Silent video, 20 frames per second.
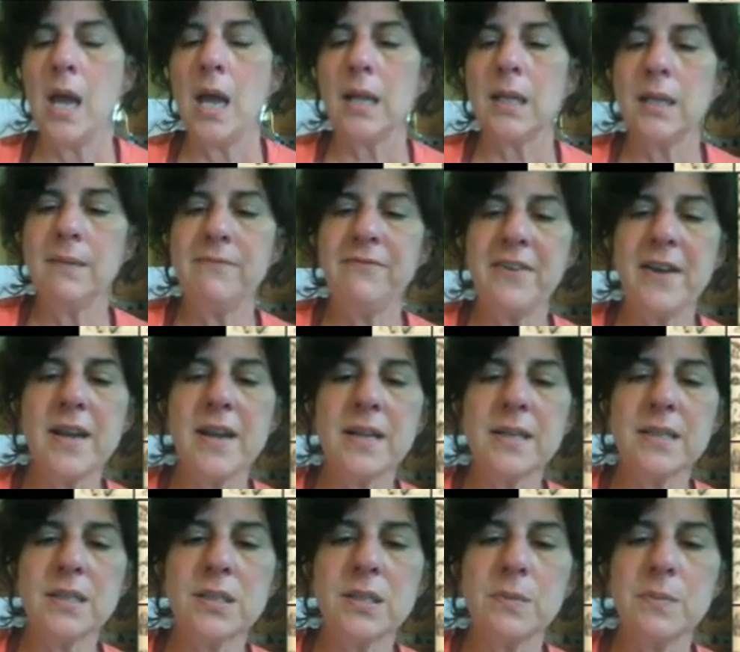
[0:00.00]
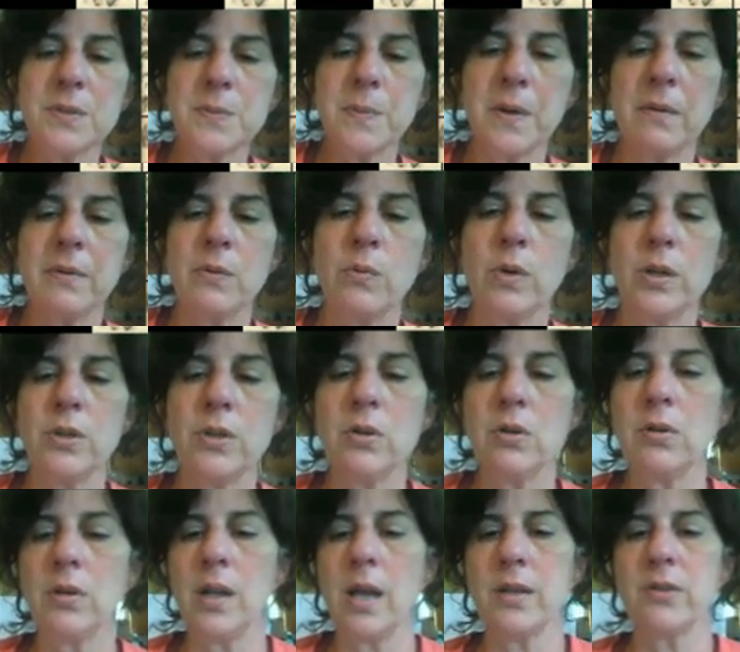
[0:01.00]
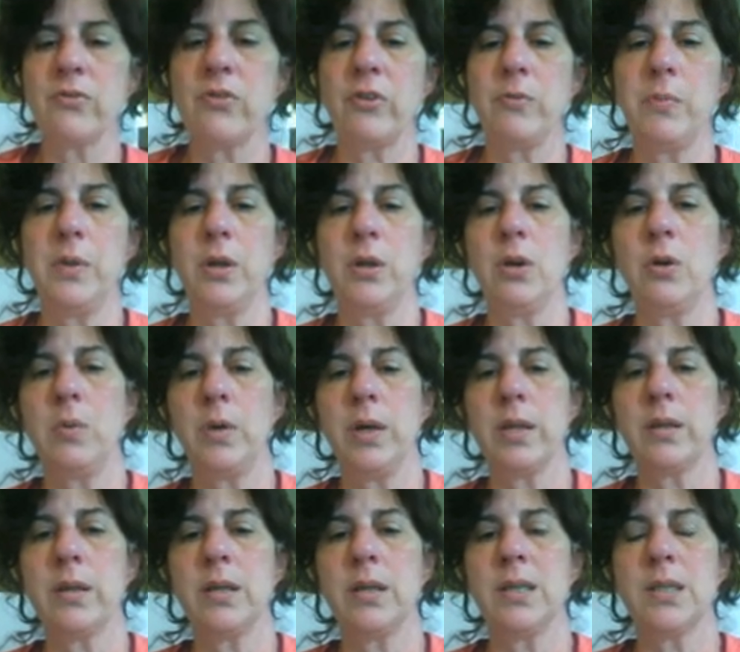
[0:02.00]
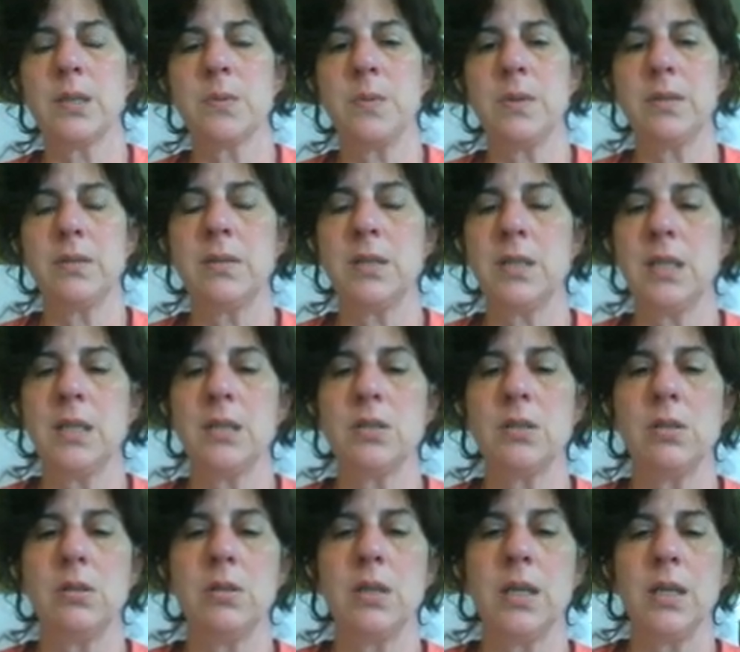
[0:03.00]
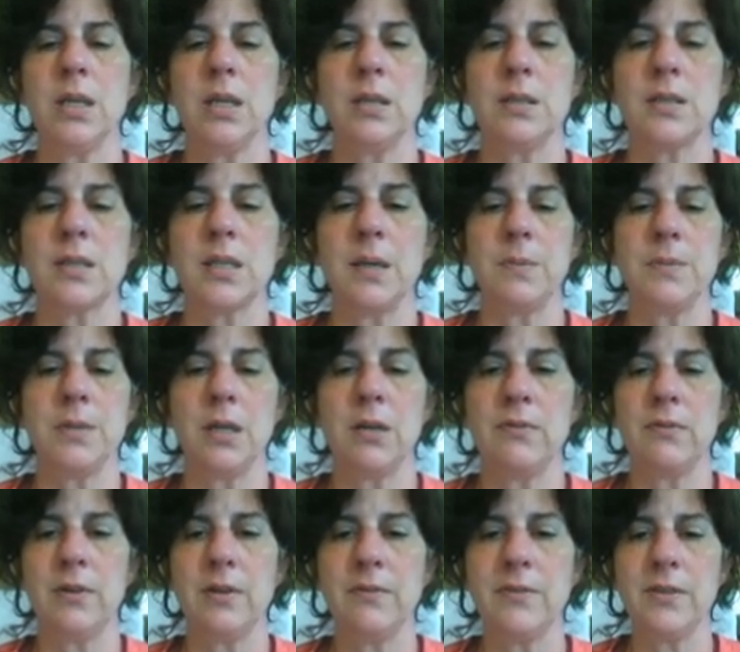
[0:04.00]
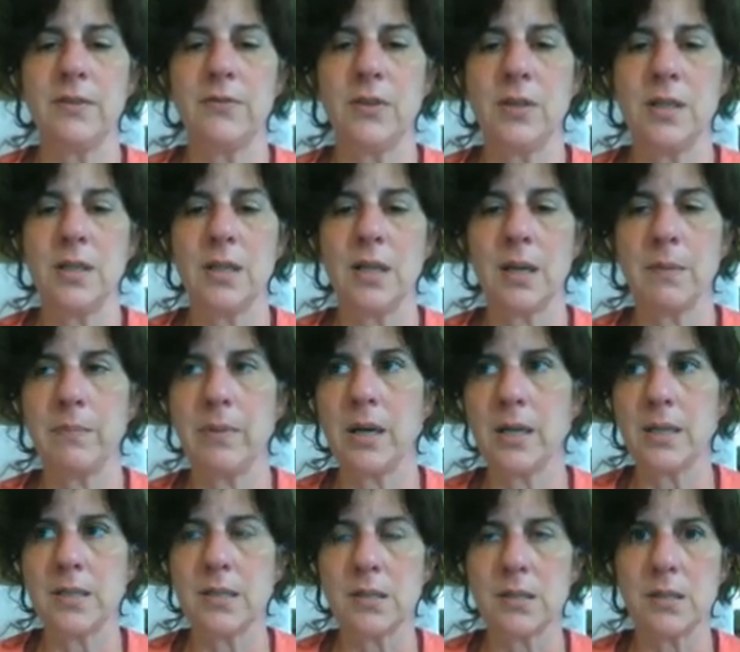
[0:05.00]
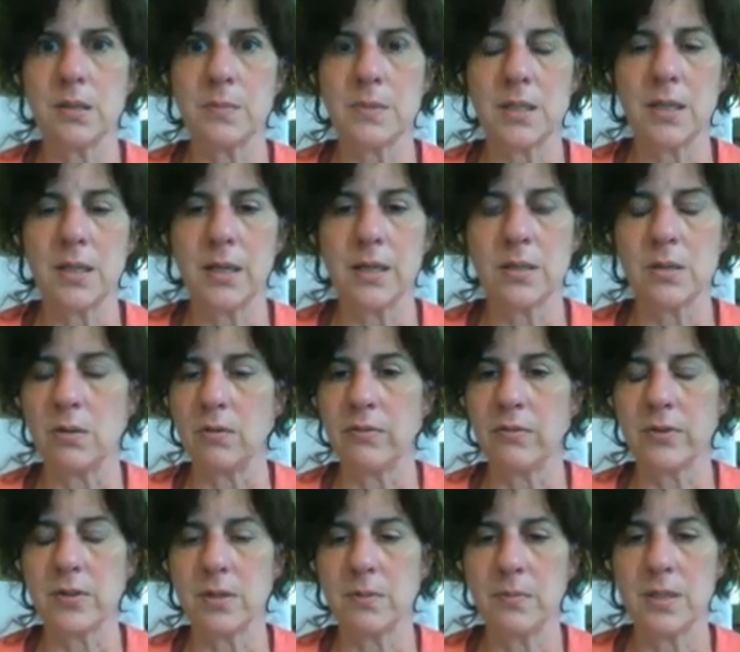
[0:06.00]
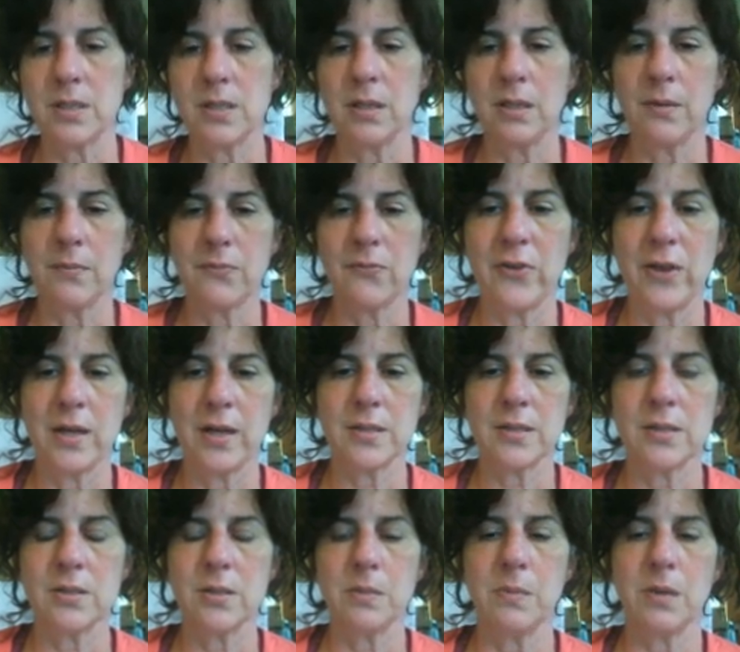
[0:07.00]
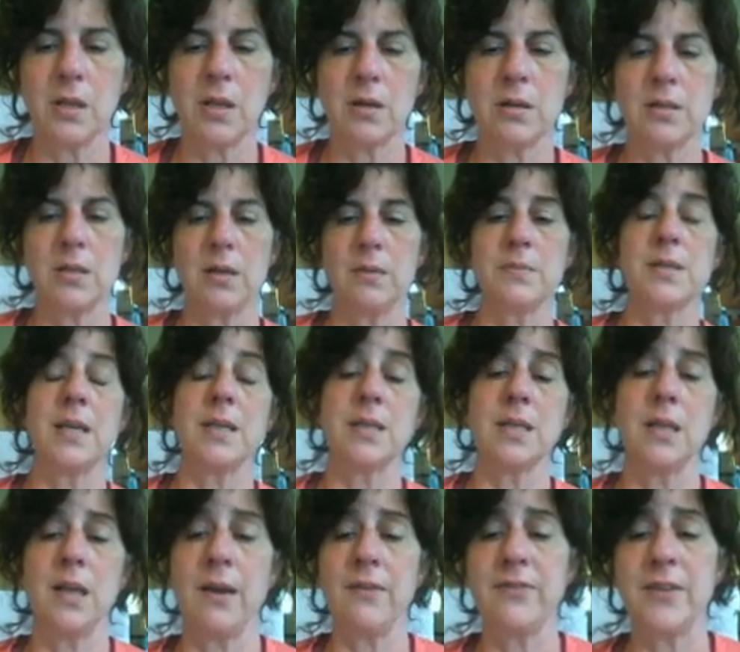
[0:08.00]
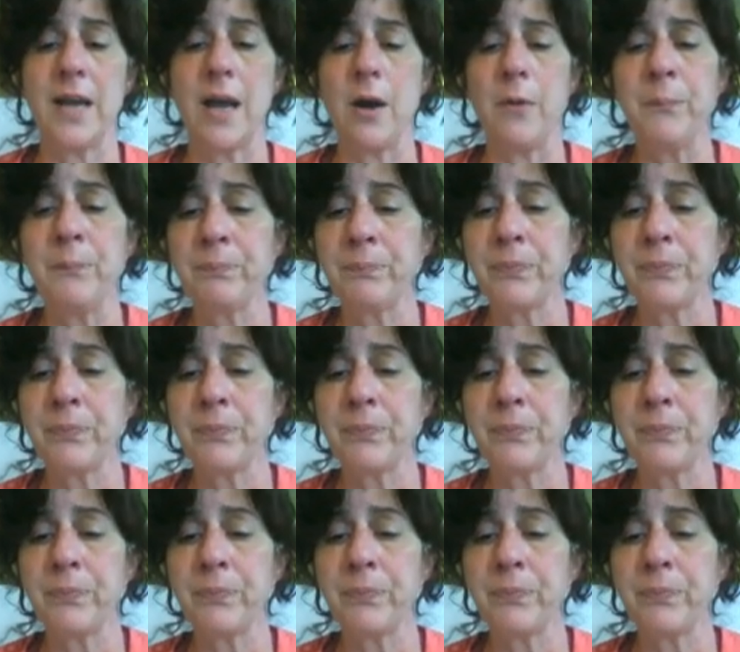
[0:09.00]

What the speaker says: Lymphatic system is probably one you're less familiar with, and this one tends to get skipped over. Even if you did like body systems in high school, for some reason, lymphatic system a lot of times gets left out.